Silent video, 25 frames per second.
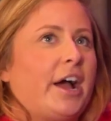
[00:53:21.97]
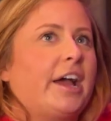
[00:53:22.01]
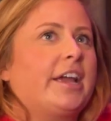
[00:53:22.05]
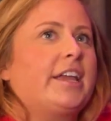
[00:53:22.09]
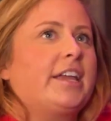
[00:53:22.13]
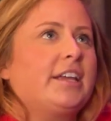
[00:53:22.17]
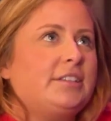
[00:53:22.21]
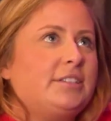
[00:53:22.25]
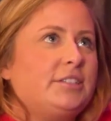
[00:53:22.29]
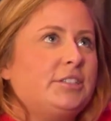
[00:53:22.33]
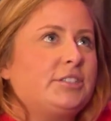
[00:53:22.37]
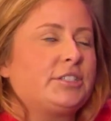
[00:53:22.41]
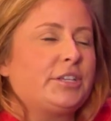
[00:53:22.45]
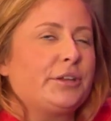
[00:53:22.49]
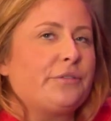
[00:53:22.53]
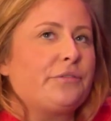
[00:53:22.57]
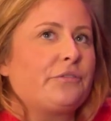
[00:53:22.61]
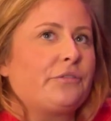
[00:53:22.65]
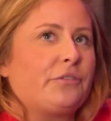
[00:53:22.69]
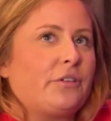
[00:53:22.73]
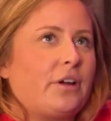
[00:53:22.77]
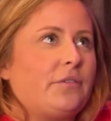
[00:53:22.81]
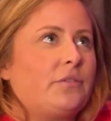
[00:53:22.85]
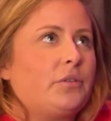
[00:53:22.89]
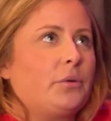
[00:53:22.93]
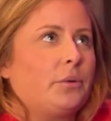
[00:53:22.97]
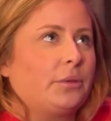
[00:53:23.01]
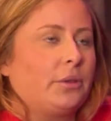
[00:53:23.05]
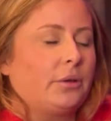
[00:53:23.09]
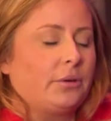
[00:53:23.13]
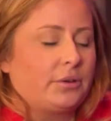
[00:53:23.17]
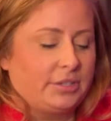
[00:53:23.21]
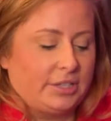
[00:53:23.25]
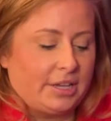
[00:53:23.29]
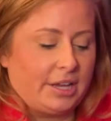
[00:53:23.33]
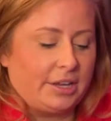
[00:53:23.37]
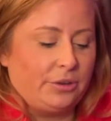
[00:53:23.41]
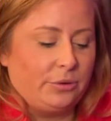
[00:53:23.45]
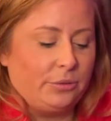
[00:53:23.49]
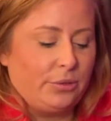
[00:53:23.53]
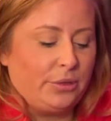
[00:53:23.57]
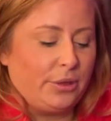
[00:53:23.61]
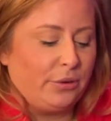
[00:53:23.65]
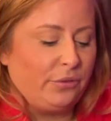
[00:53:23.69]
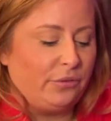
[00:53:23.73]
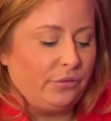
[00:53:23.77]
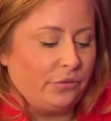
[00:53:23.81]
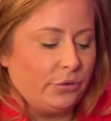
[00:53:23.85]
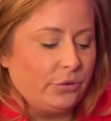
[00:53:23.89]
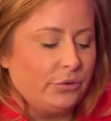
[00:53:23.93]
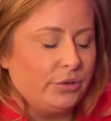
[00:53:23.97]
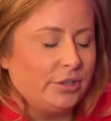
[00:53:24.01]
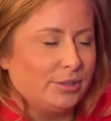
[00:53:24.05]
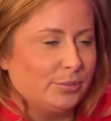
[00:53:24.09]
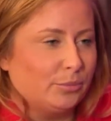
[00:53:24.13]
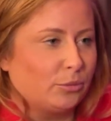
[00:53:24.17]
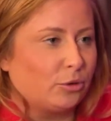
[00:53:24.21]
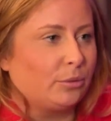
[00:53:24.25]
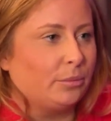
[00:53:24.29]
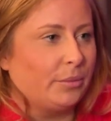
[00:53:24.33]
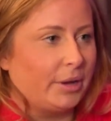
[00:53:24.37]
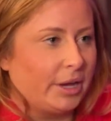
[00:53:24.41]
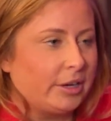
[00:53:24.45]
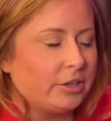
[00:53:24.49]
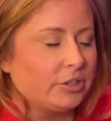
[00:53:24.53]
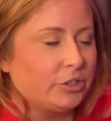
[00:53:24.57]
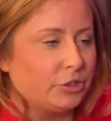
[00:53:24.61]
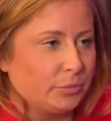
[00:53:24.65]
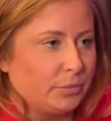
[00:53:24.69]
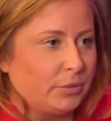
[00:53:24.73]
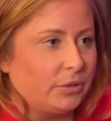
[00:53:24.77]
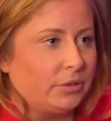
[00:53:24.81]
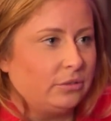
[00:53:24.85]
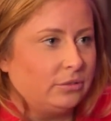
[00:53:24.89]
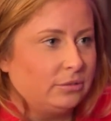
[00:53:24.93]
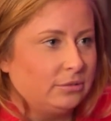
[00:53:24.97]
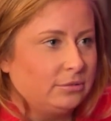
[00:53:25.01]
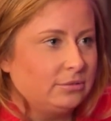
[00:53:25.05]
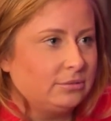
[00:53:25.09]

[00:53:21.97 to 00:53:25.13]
I guess it's different for everyone, though, because I do think food is more manageable.